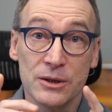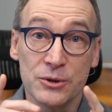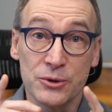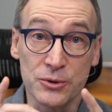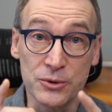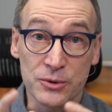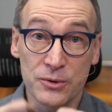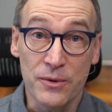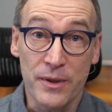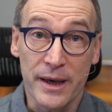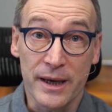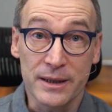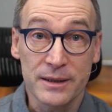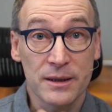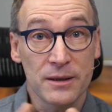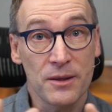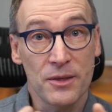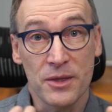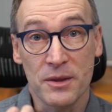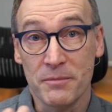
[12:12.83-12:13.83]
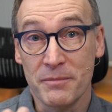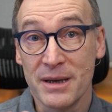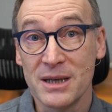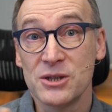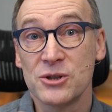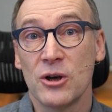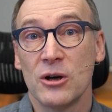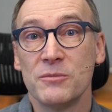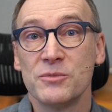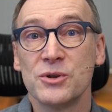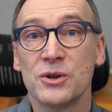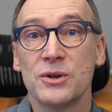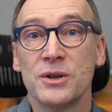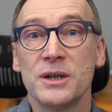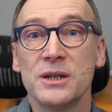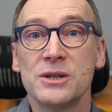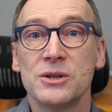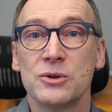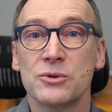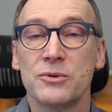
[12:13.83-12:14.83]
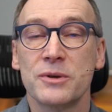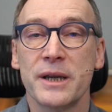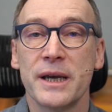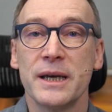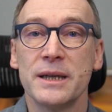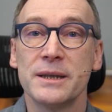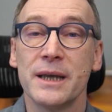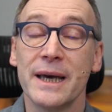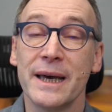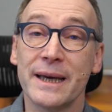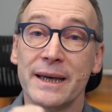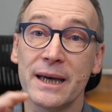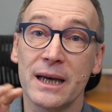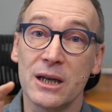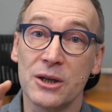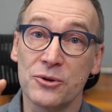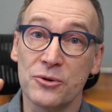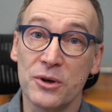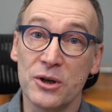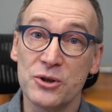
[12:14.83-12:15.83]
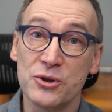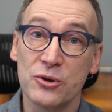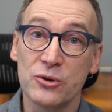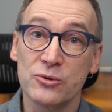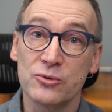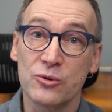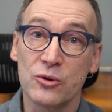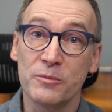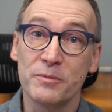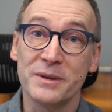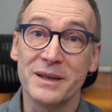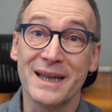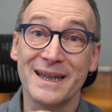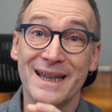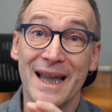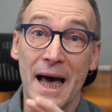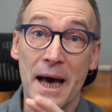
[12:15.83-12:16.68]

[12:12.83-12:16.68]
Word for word: To do that, the best option is to create a calculation group that